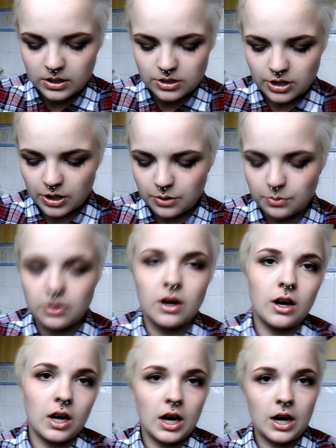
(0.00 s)
So
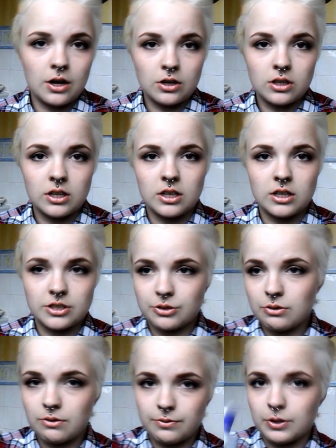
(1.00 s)
I'll
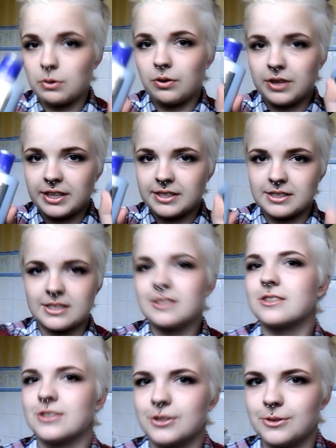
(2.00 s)
do a review on these
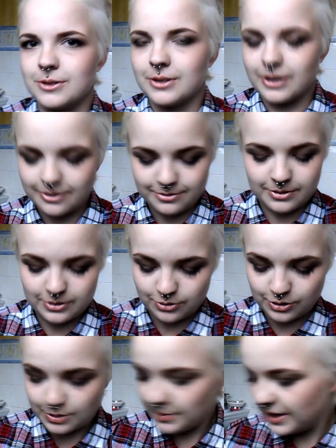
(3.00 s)
soon enough,
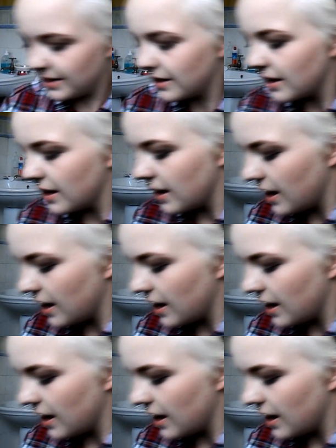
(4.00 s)
trust me.